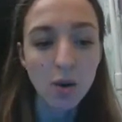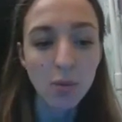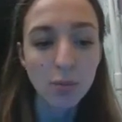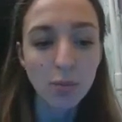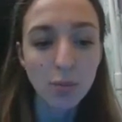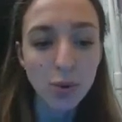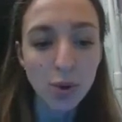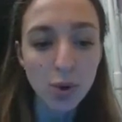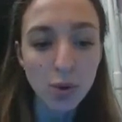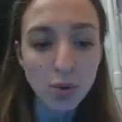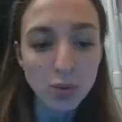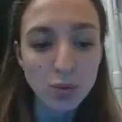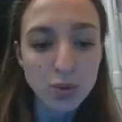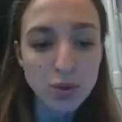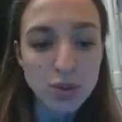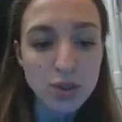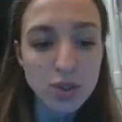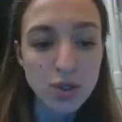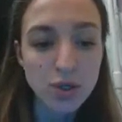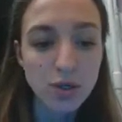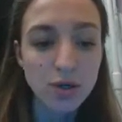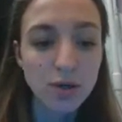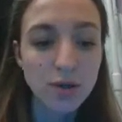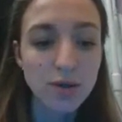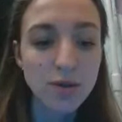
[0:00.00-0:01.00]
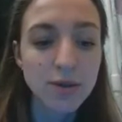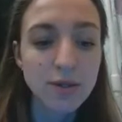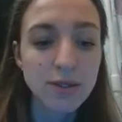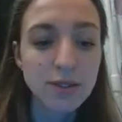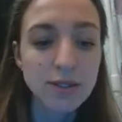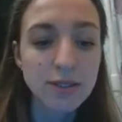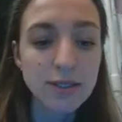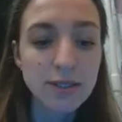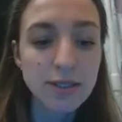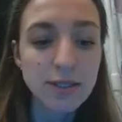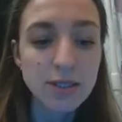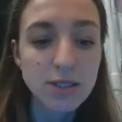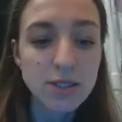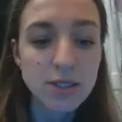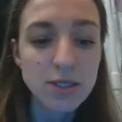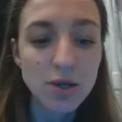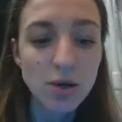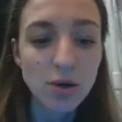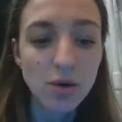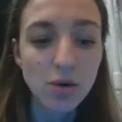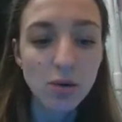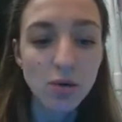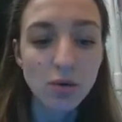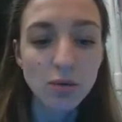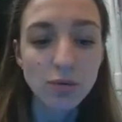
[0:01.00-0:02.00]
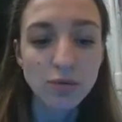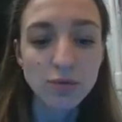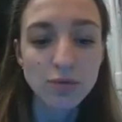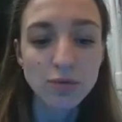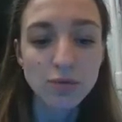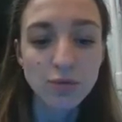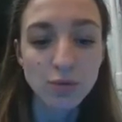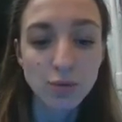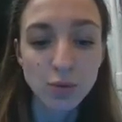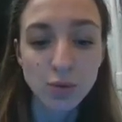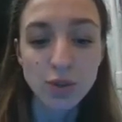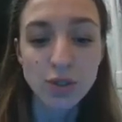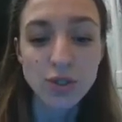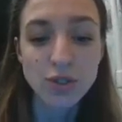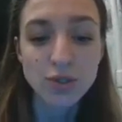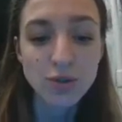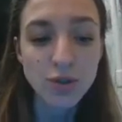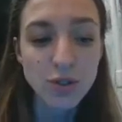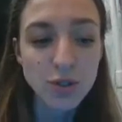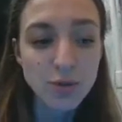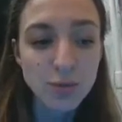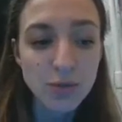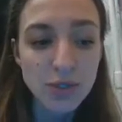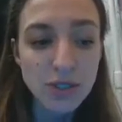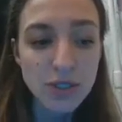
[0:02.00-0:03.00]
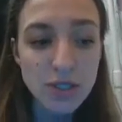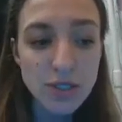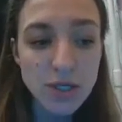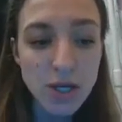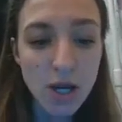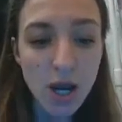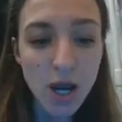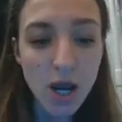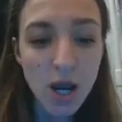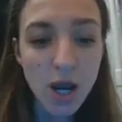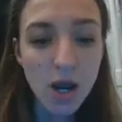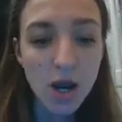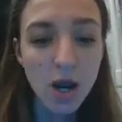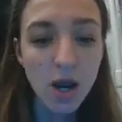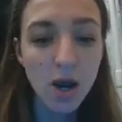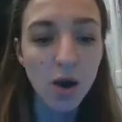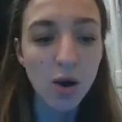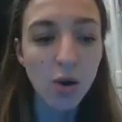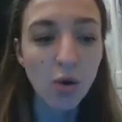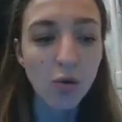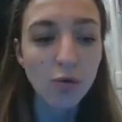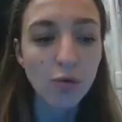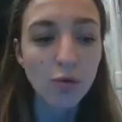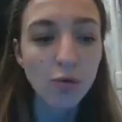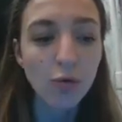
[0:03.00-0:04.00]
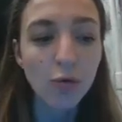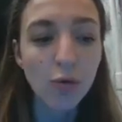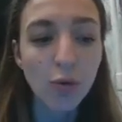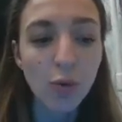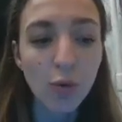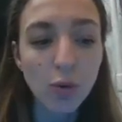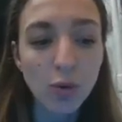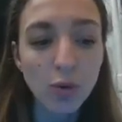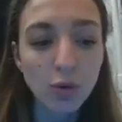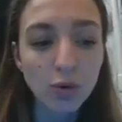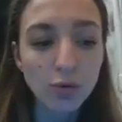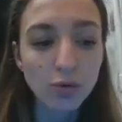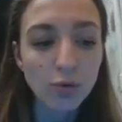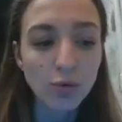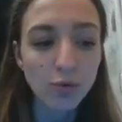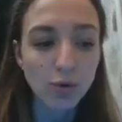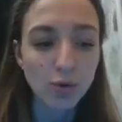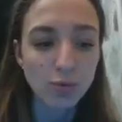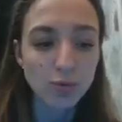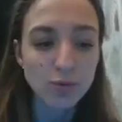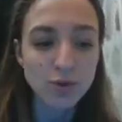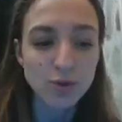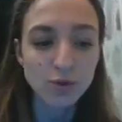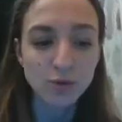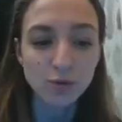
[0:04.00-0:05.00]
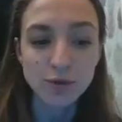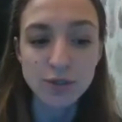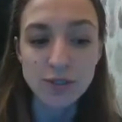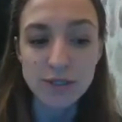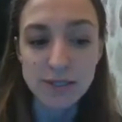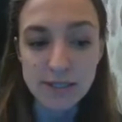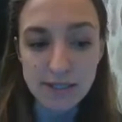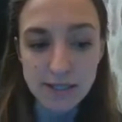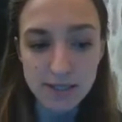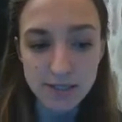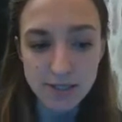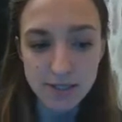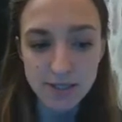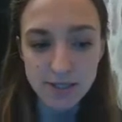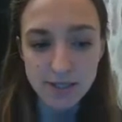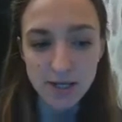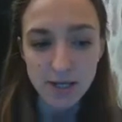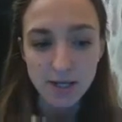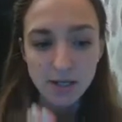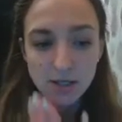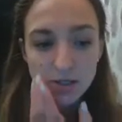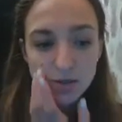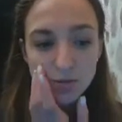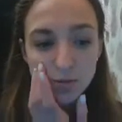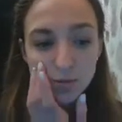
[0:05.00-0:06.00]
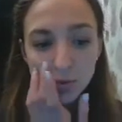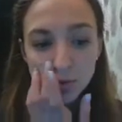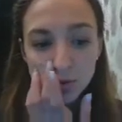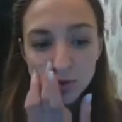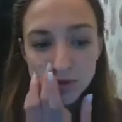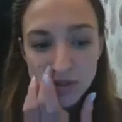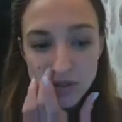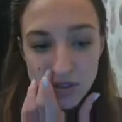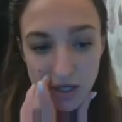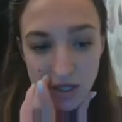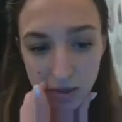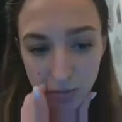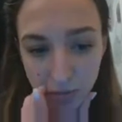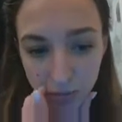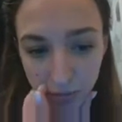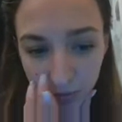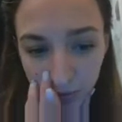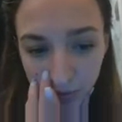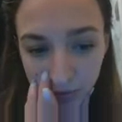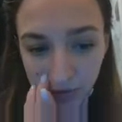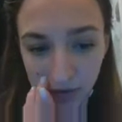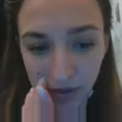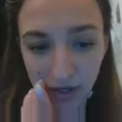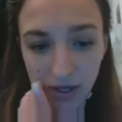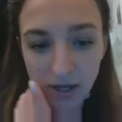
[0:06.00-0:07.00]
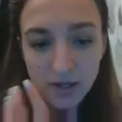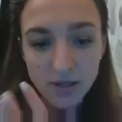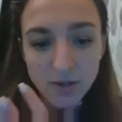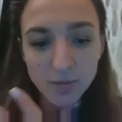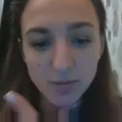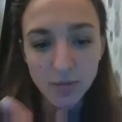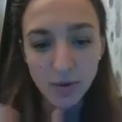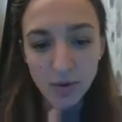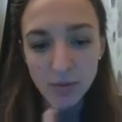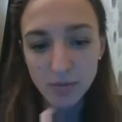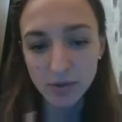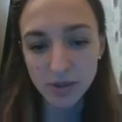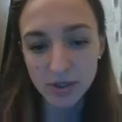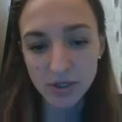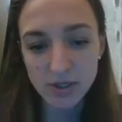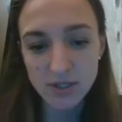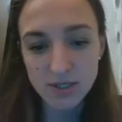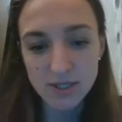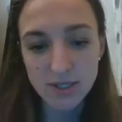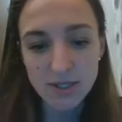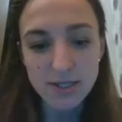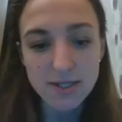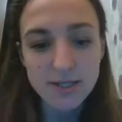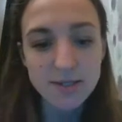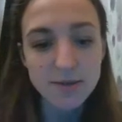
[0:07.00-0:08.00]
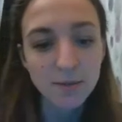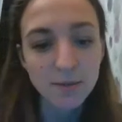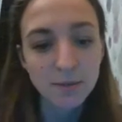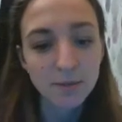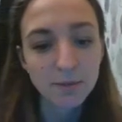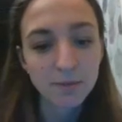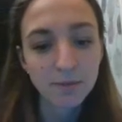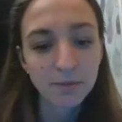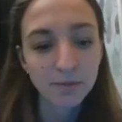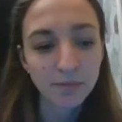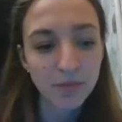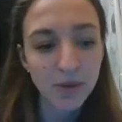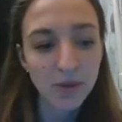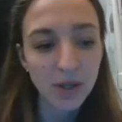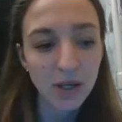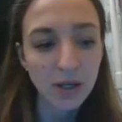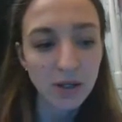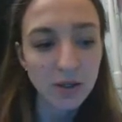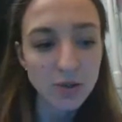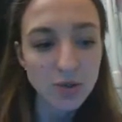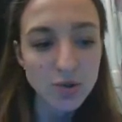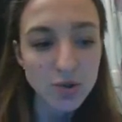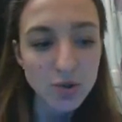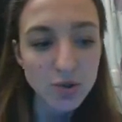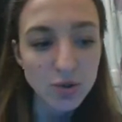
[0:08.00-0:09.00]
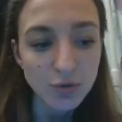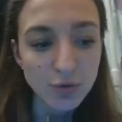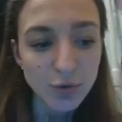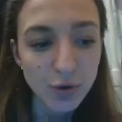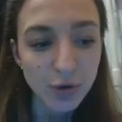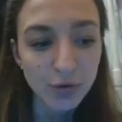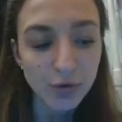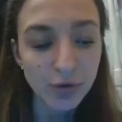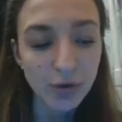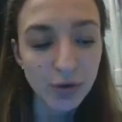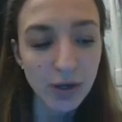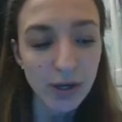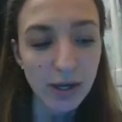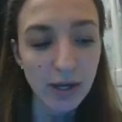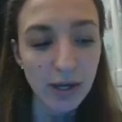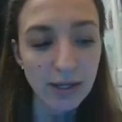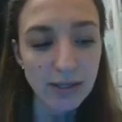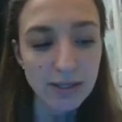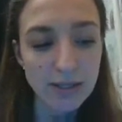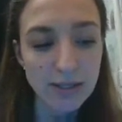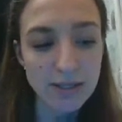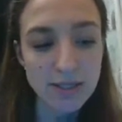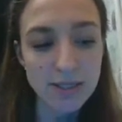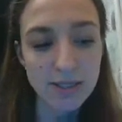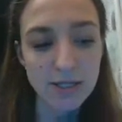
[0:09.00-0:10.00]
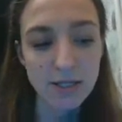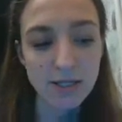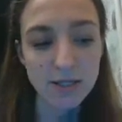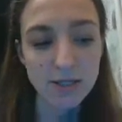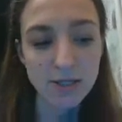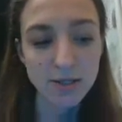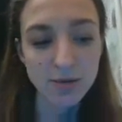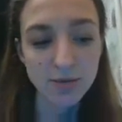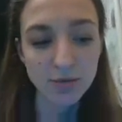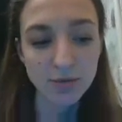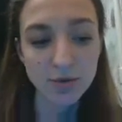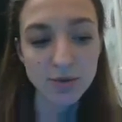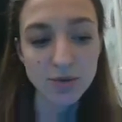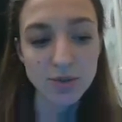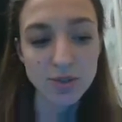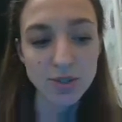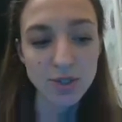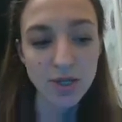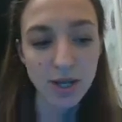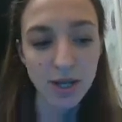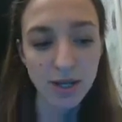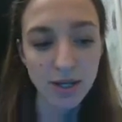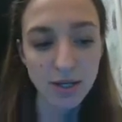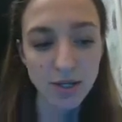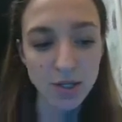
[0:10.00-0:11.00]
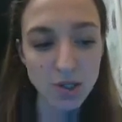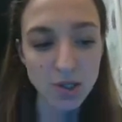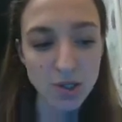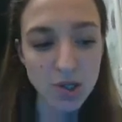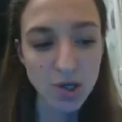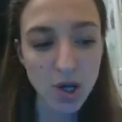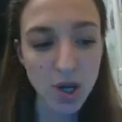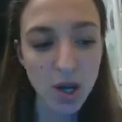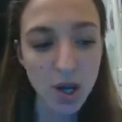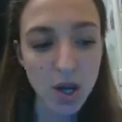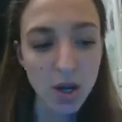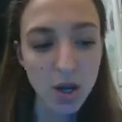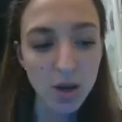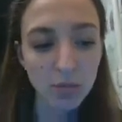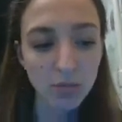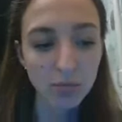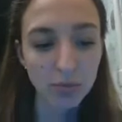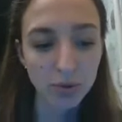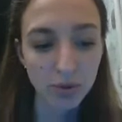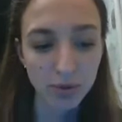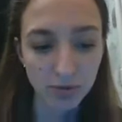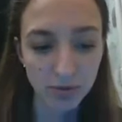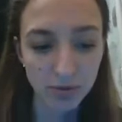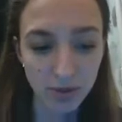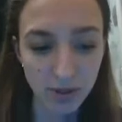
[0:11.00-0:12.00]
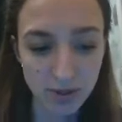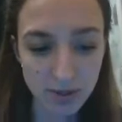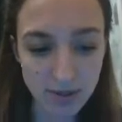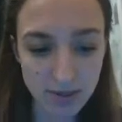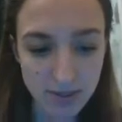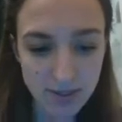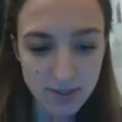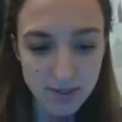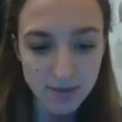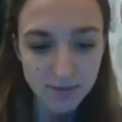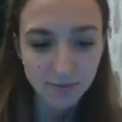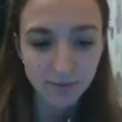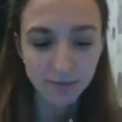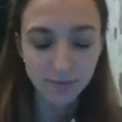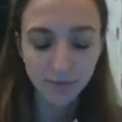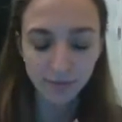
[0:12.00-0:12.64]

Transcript: proved the need of for treatment of all forms of diseases and both temporary and permanent is in children at uh, different age periods.